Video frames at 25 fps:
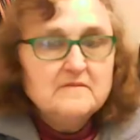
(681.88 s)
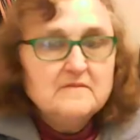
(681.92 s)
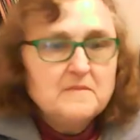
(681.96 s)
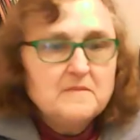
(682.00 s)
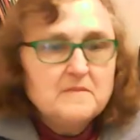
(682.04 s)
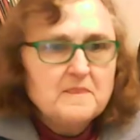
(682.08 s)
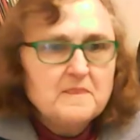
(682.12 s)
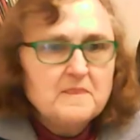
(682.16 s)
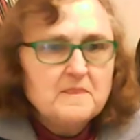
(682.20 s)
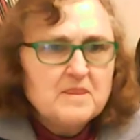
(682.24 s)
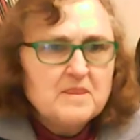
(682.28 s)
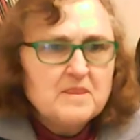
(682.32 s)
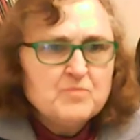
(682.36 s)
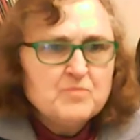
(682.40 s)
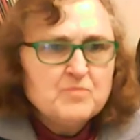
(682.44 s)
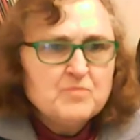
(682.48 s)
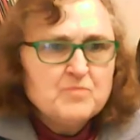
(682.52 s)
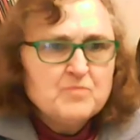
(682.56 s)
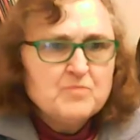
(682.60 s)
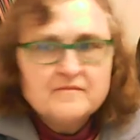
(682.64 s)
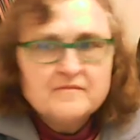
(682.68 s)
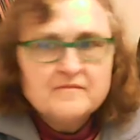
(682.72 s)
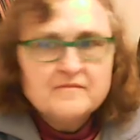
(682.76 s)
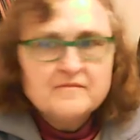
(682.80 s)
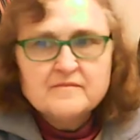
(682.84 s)
Something you can
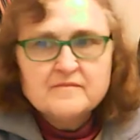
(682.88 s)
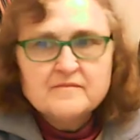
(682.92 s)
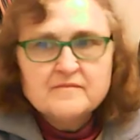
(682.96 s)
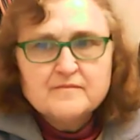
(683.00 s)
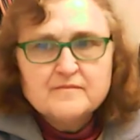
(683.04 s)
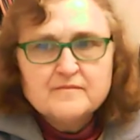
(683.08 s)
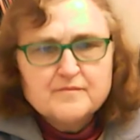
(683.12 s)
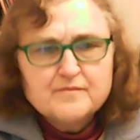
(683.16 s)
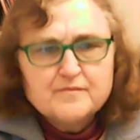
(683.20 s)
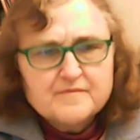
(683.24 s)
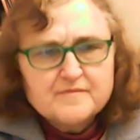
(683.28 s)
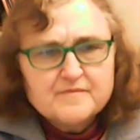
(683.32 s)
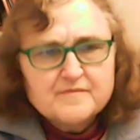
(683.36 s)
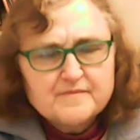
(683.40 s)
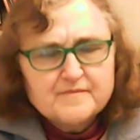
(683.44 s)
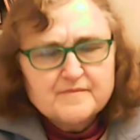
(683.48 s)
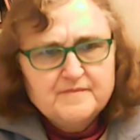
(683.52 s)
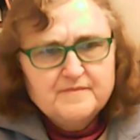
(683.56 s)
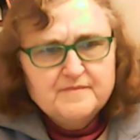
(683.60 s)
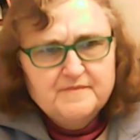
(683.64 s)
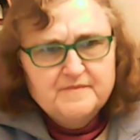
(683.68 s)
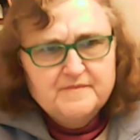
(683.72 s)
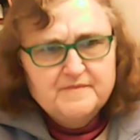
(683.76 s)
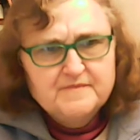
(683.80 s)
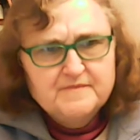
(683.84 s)
see, you put money into it, you can
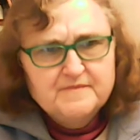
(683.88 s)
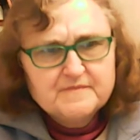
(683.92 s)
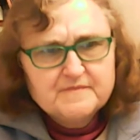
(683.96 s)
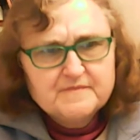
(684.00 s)
see, oh, we've